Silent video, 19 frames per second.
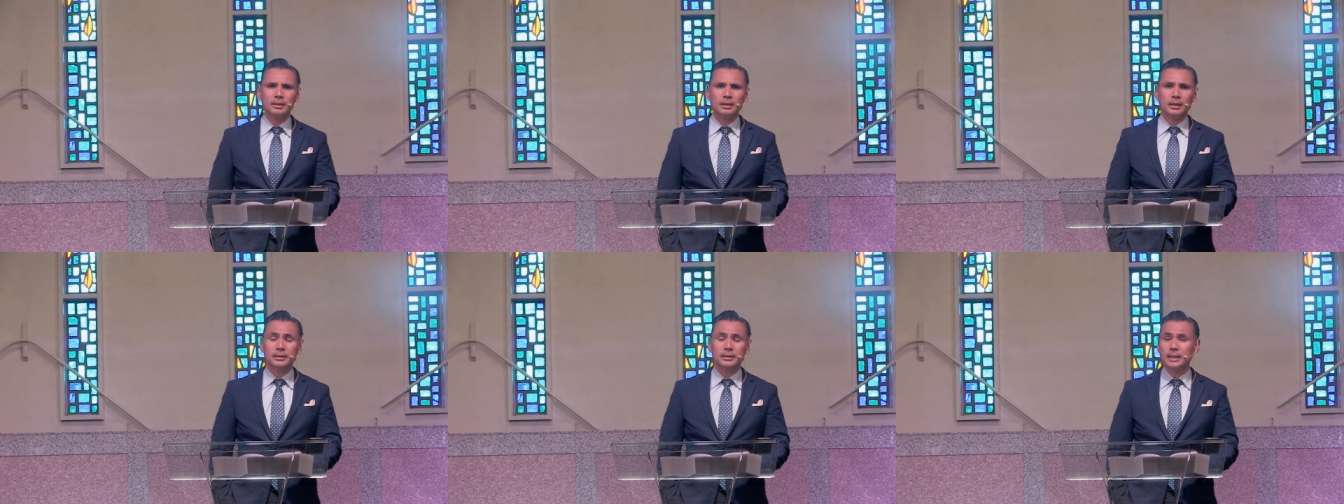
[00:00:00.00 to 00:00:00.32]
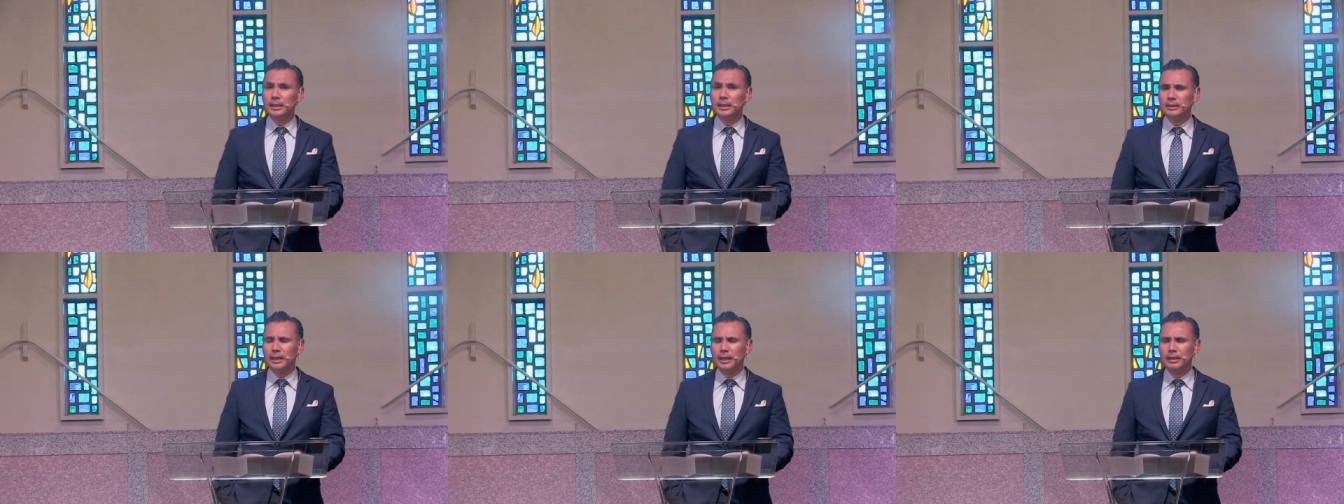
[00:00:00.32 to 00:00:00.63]
A
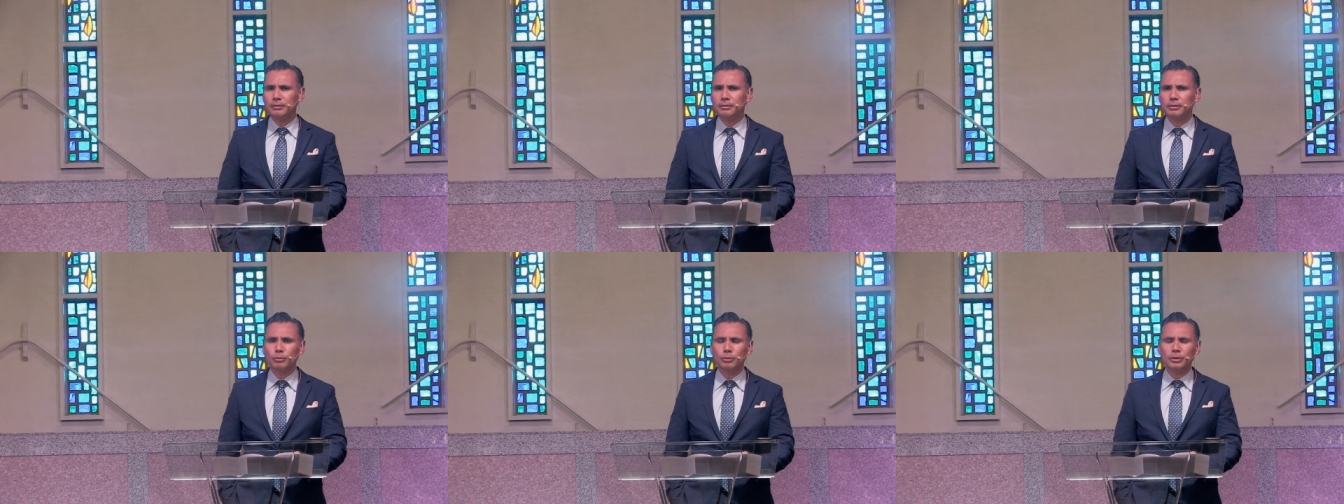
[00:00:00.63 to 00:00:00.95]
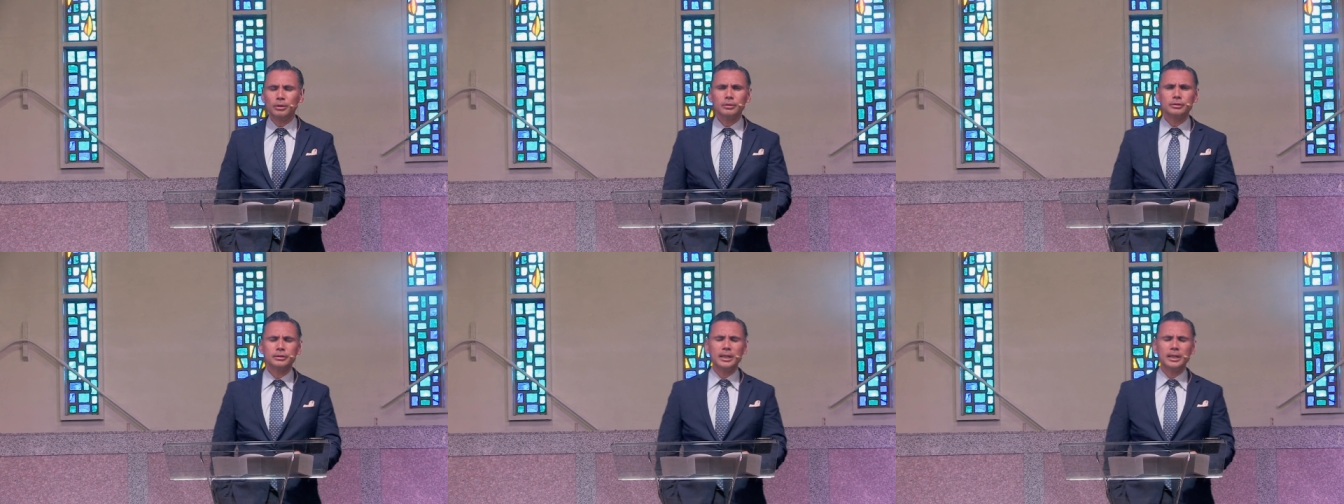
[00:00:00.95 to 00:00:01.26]
day later, the
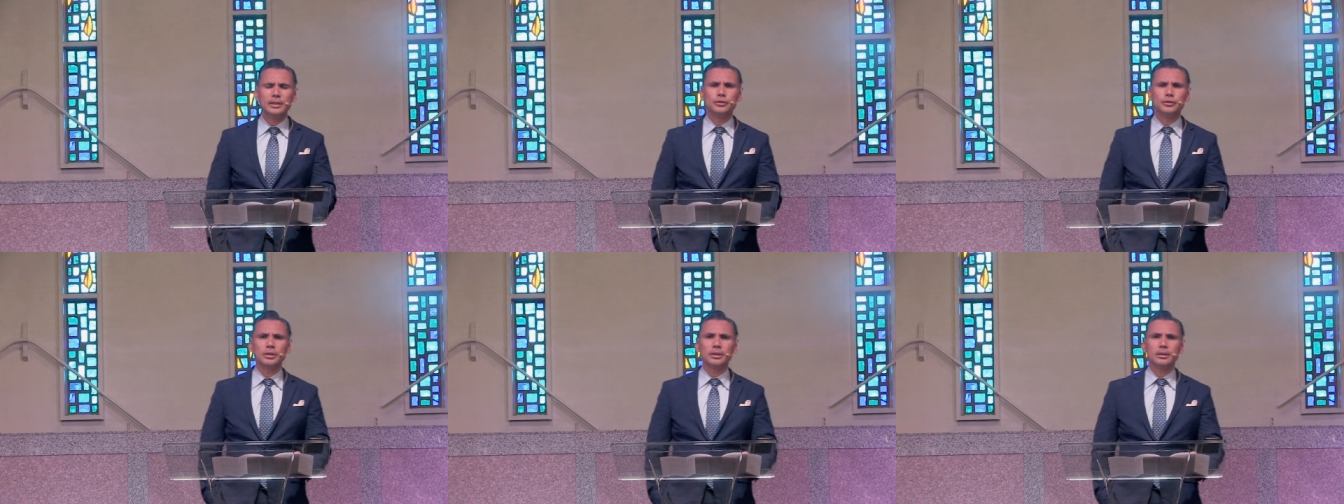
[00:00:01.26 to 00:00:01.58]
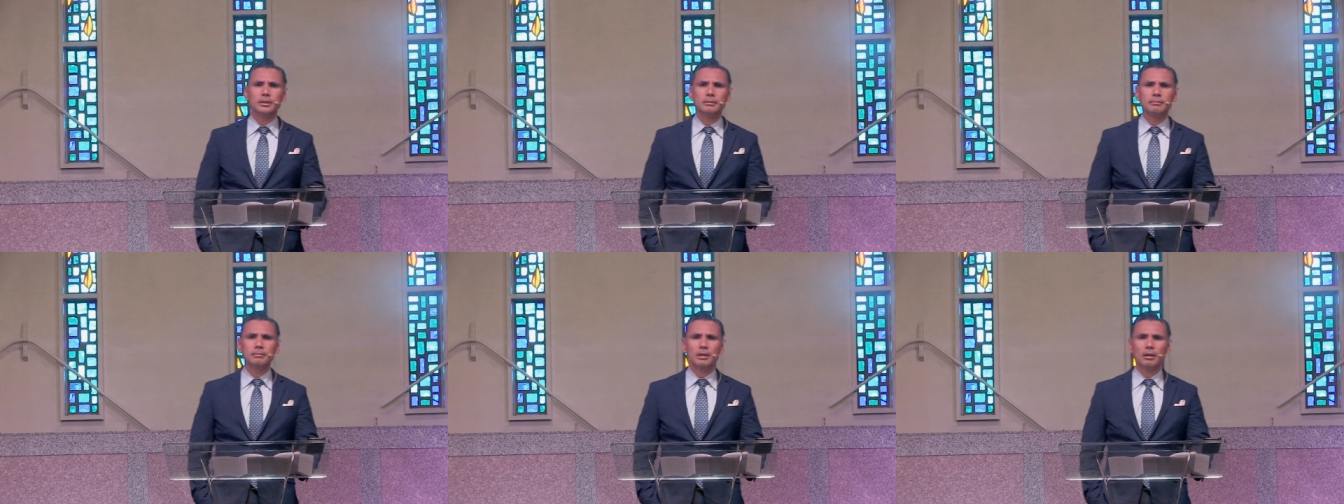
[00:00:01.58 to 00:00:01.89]
real estate agent
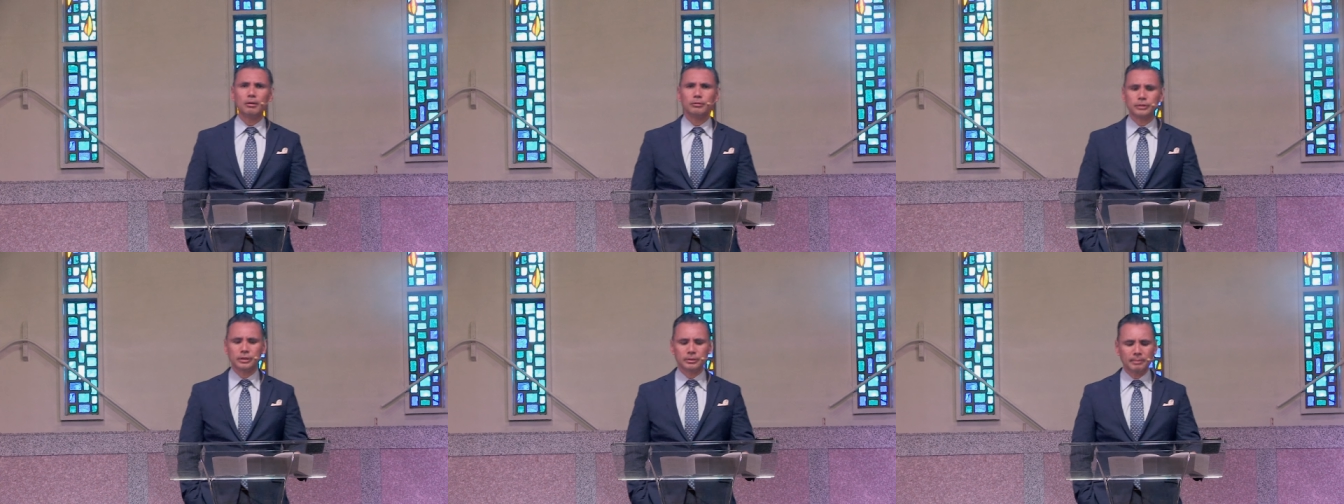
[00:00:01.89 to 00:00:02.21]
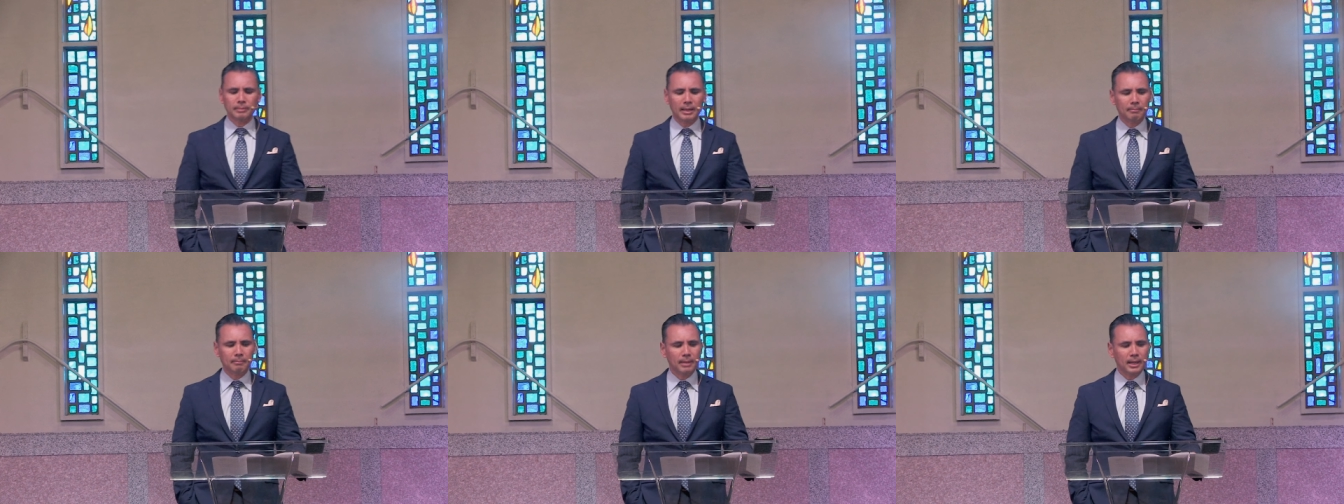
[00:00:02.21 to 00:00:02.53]
calls this
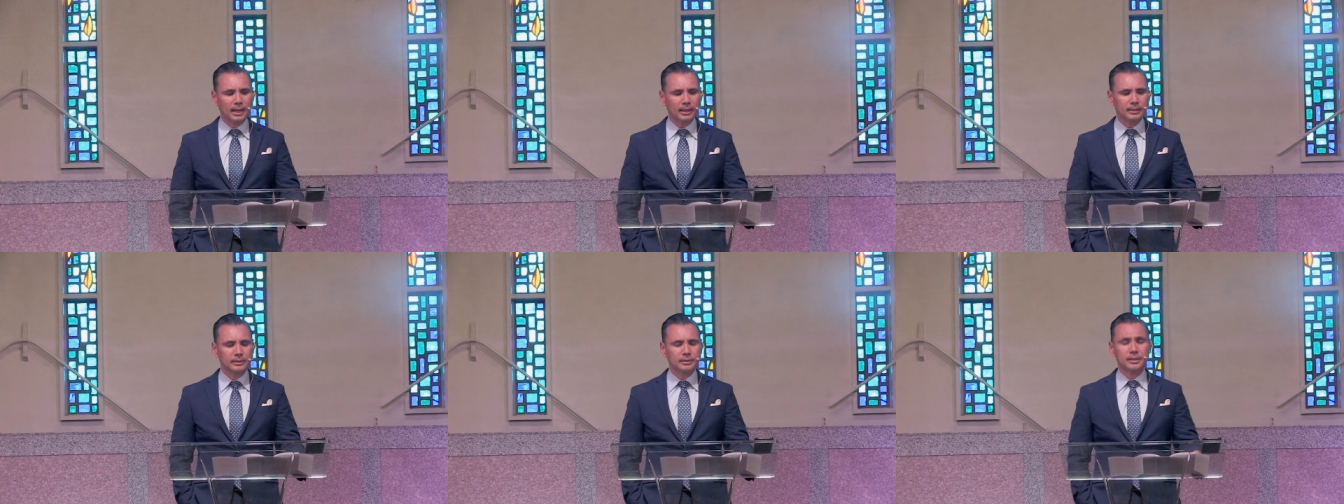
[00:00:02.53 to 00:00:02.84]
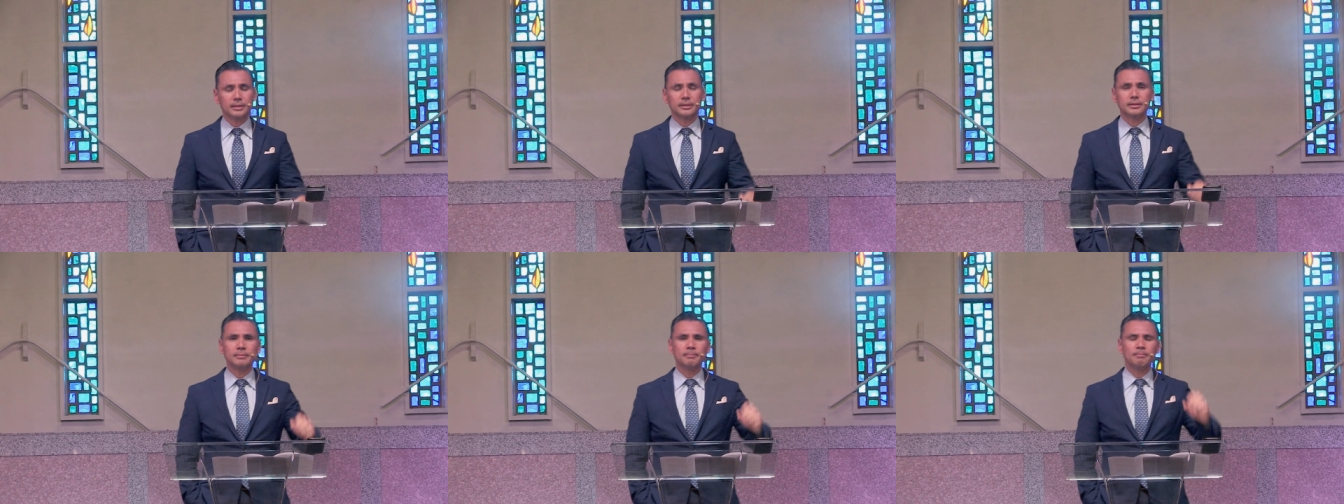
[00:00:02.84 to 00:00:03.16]
man back and
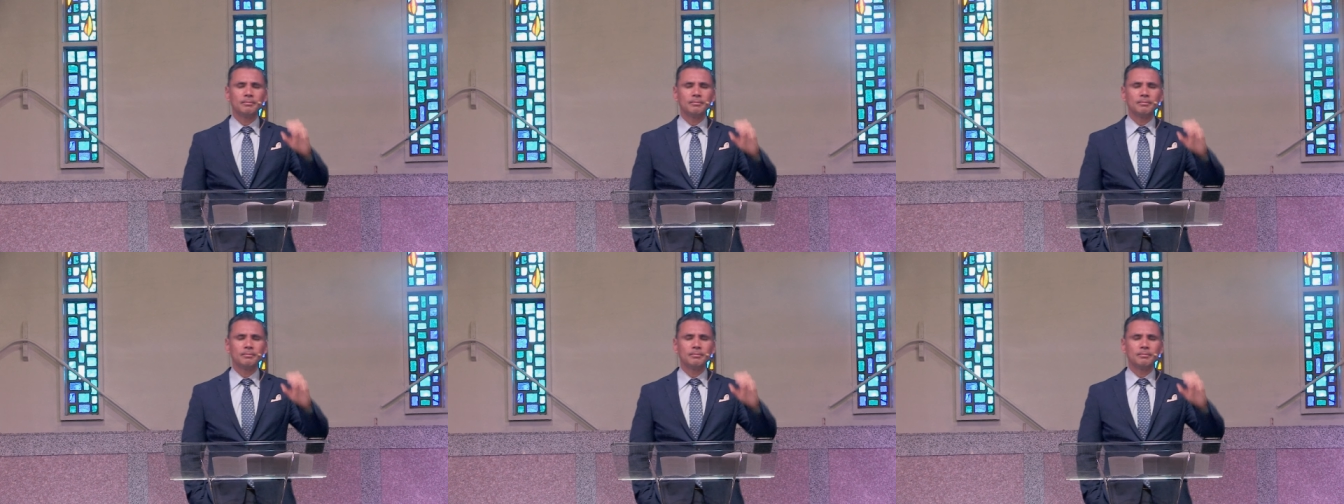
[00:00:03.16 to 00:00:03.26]
says,